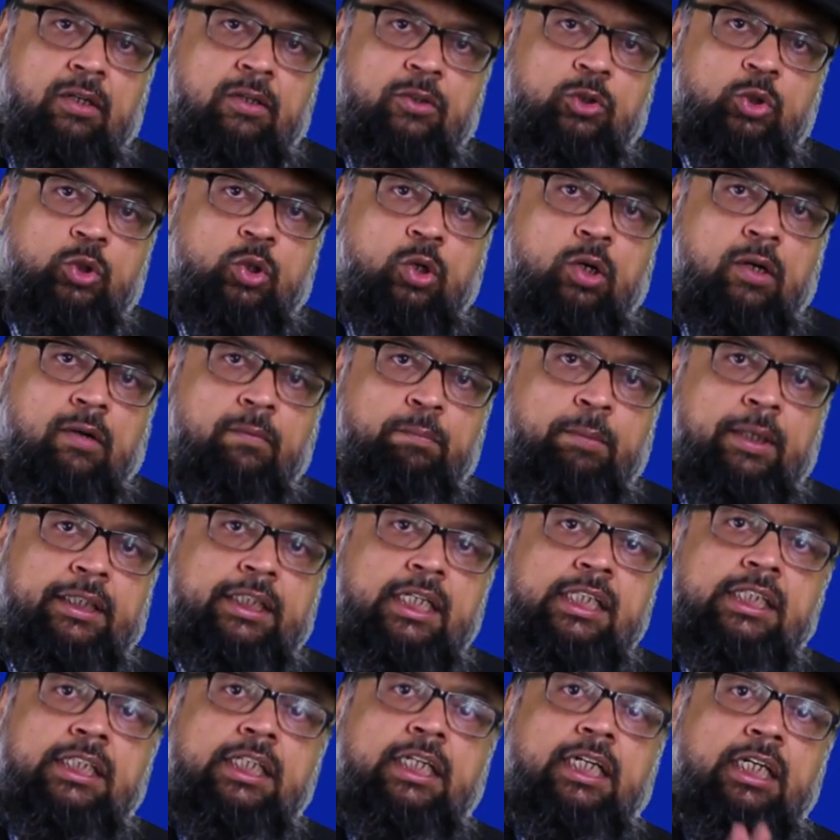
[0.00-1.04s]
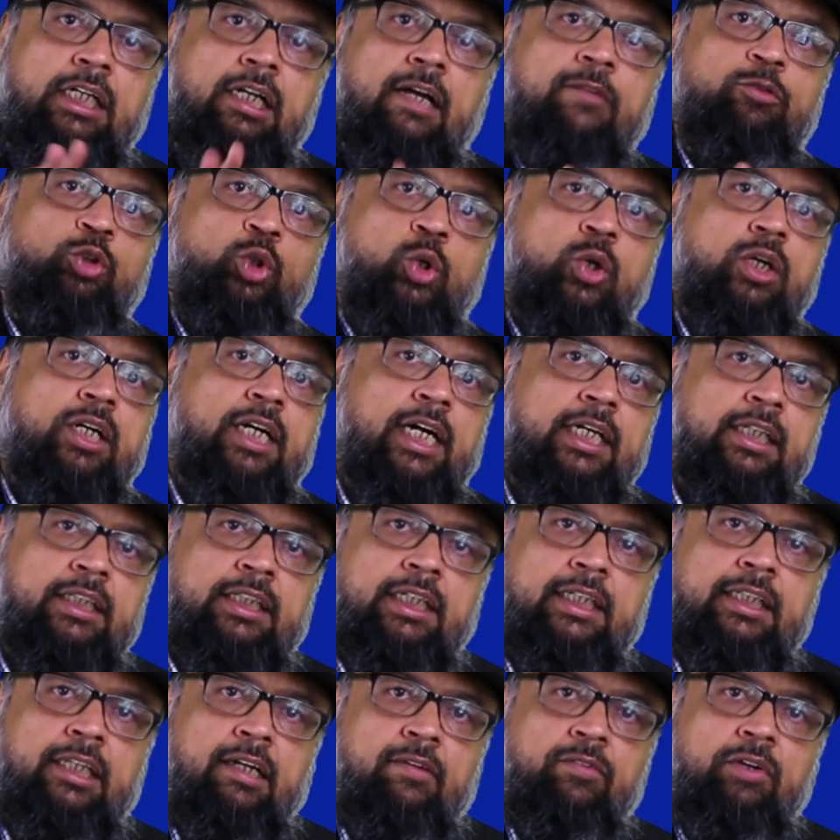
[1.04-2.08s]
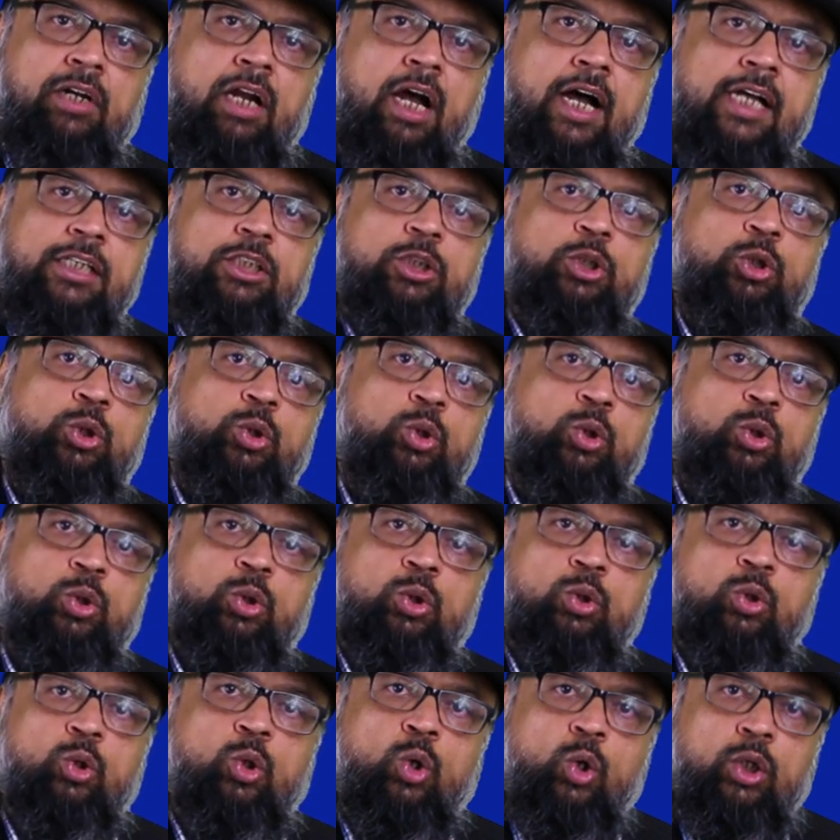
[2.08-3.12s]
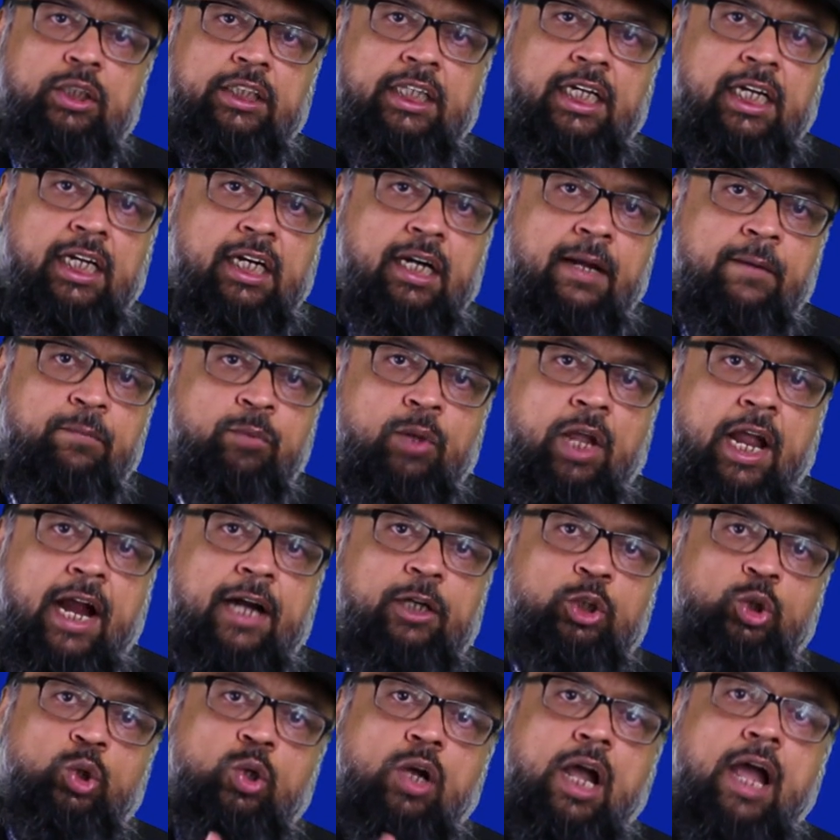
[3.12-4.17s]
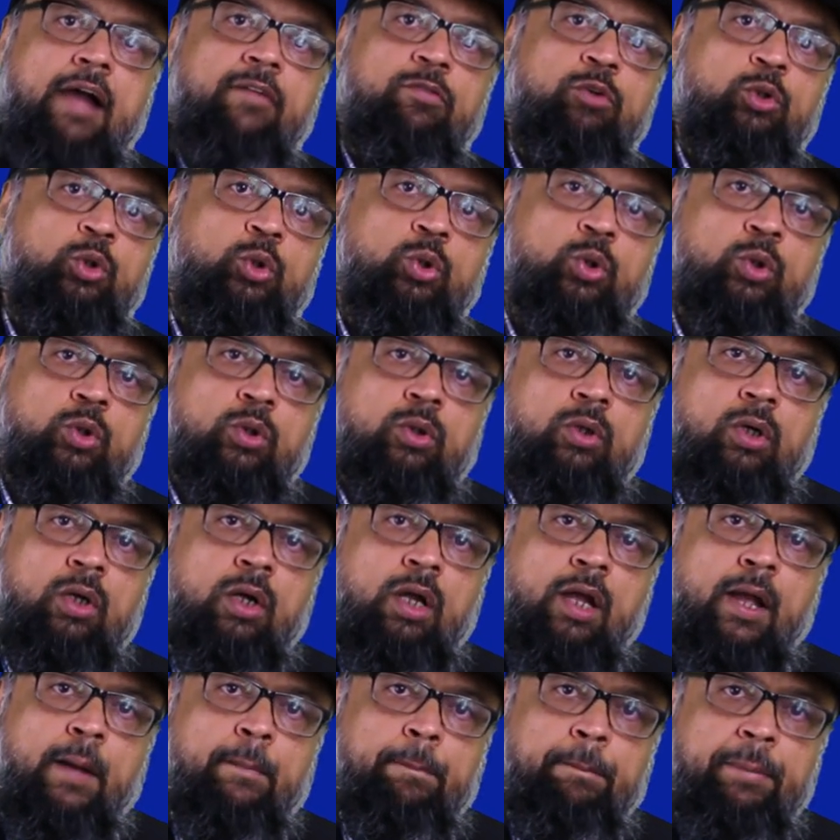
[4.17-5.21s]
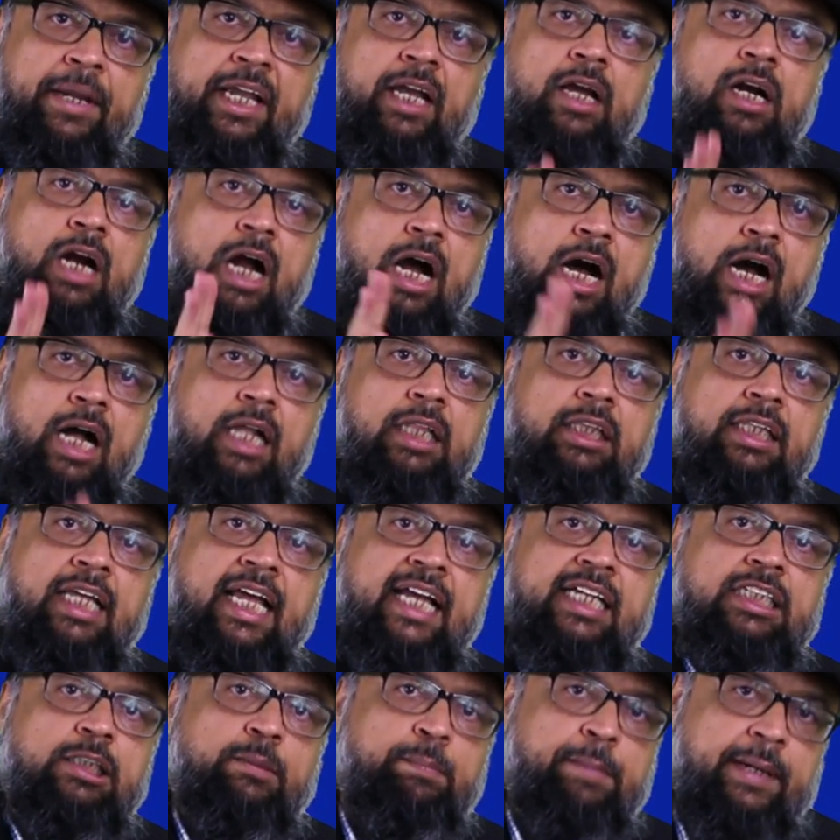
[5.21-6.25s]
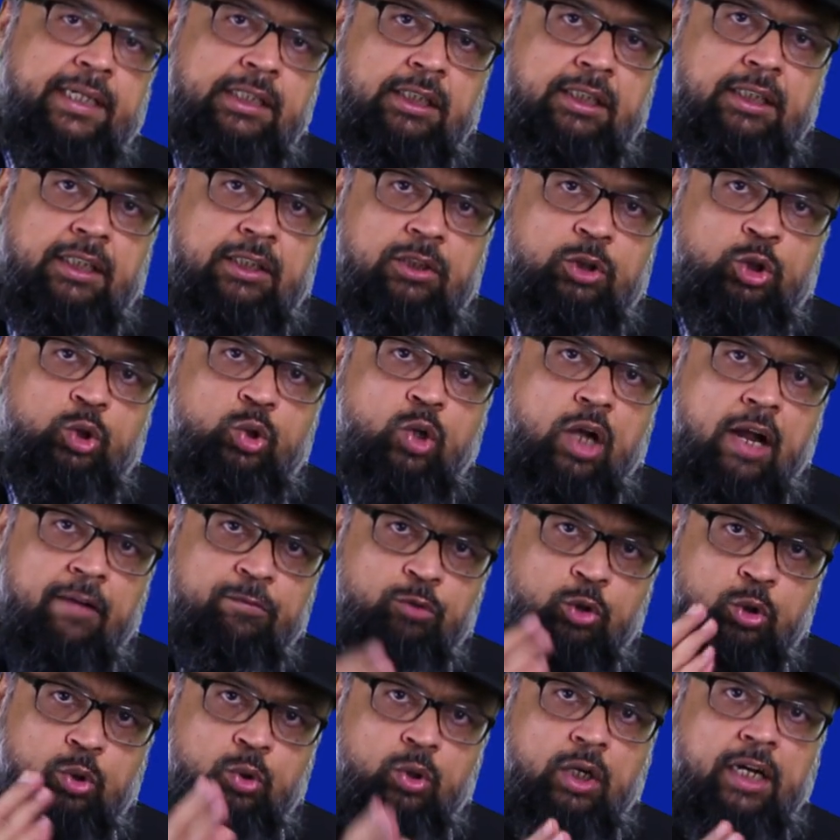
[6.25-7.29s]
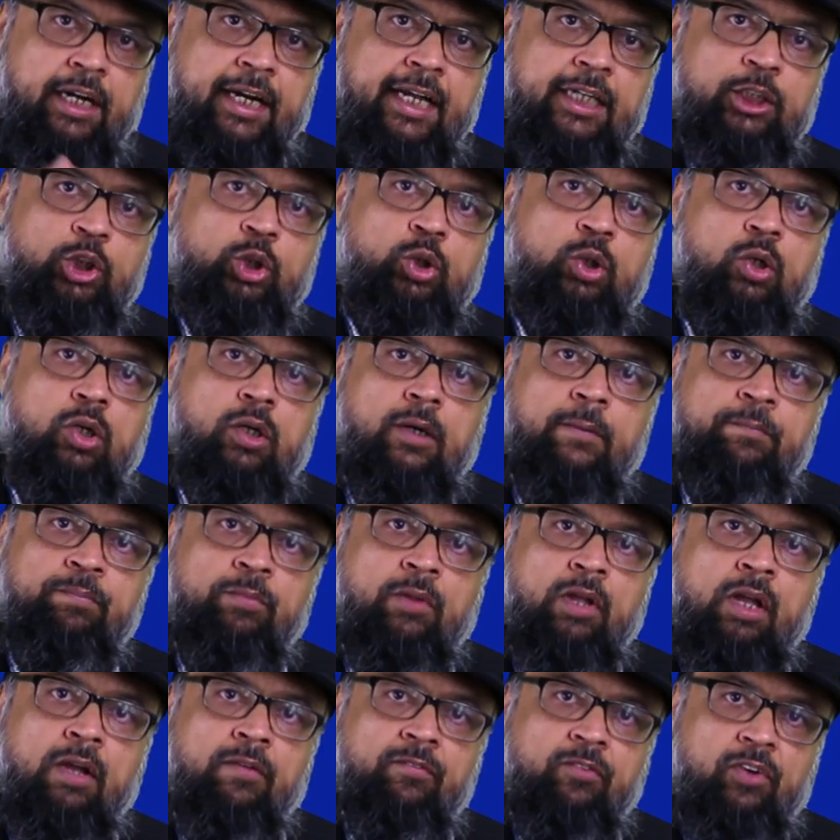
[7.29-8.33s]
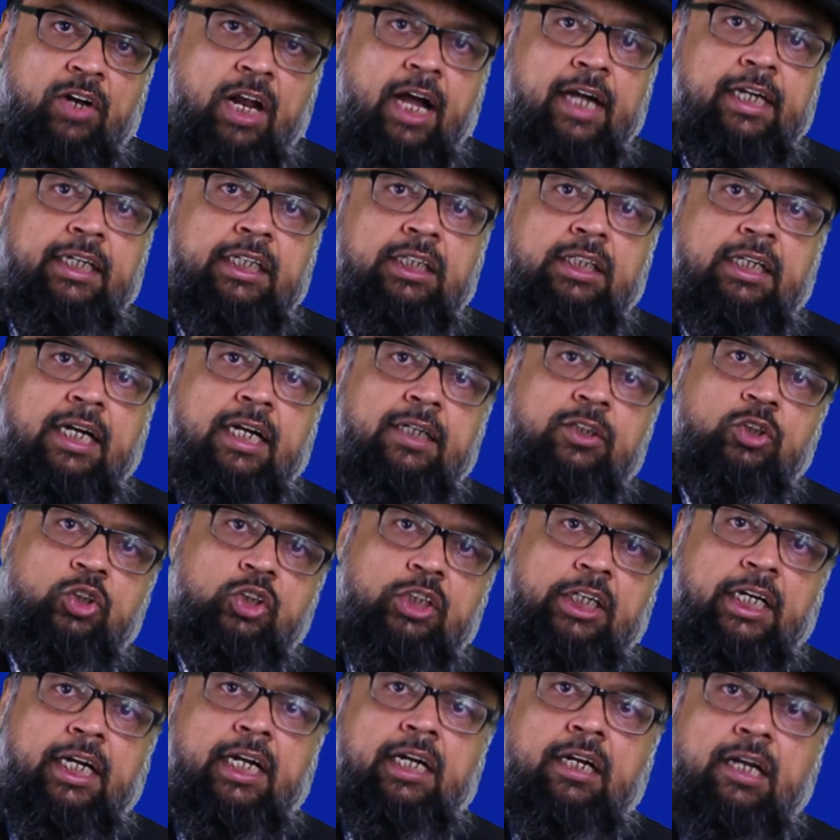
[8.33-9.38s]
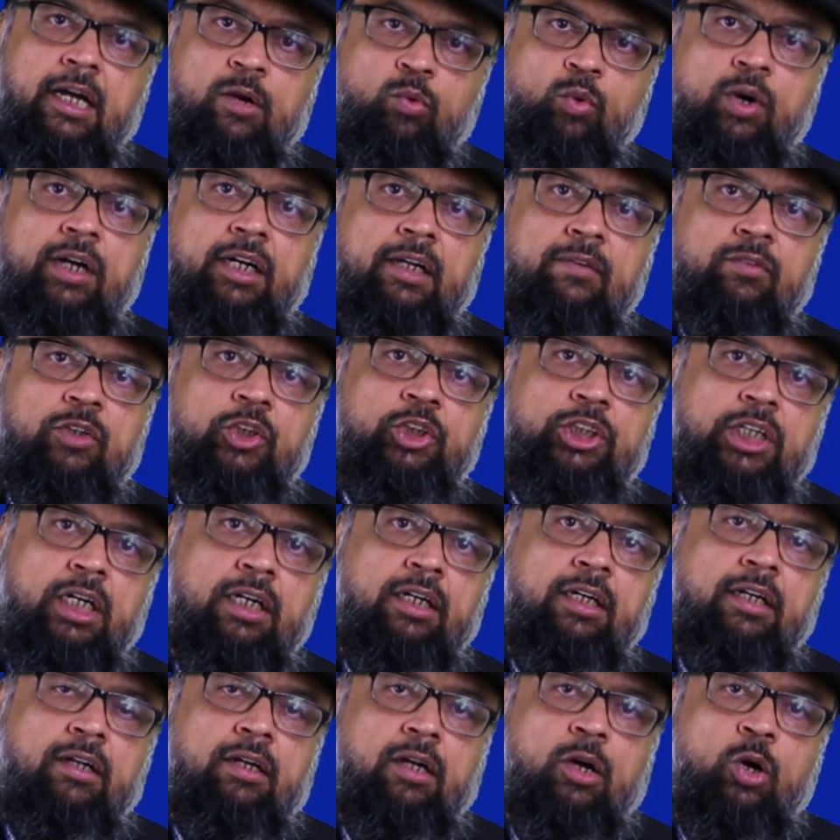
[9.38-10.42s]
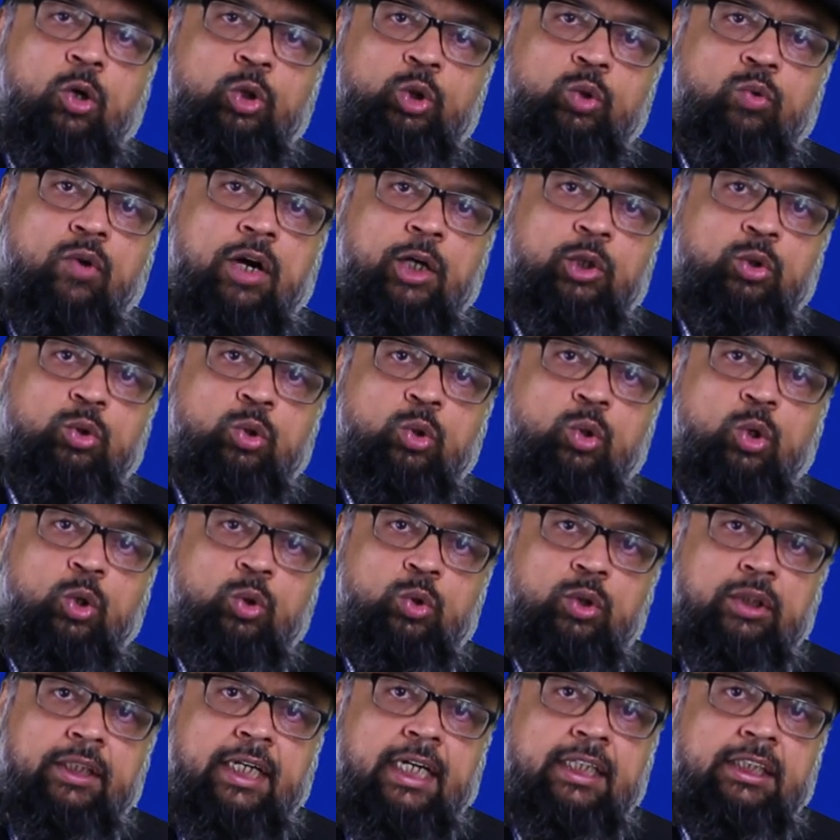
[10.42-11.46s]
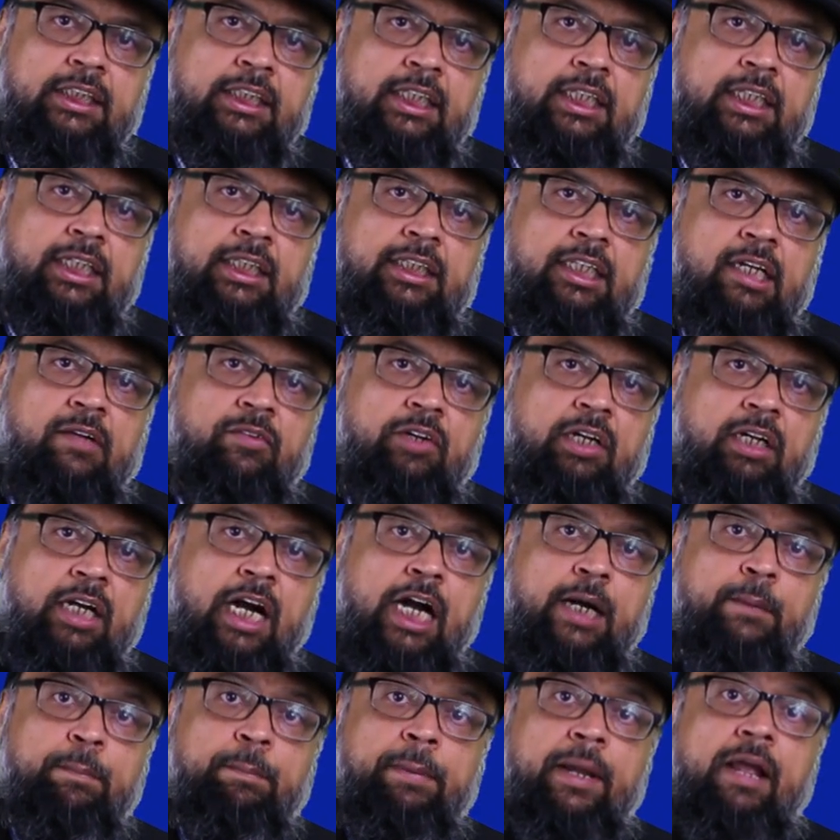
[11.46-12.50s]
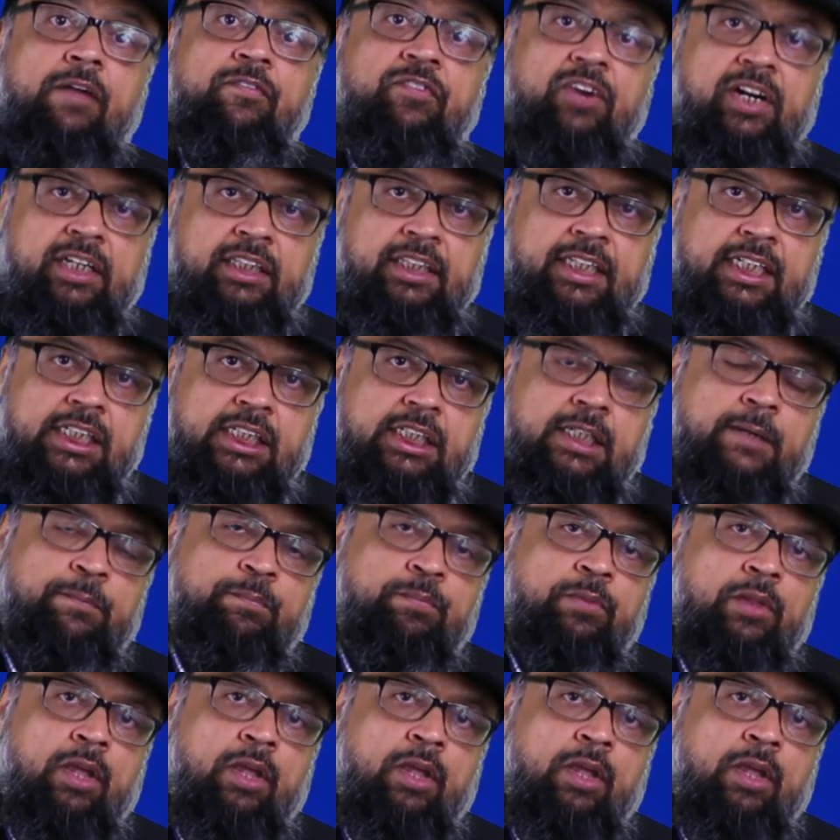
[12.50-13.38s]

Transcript: So major city of your country, they will ask you to go there and you have to bear all the expenses. You have to arrange your flight or train or whatever journey, how you want to go to that city. They will not pay for this.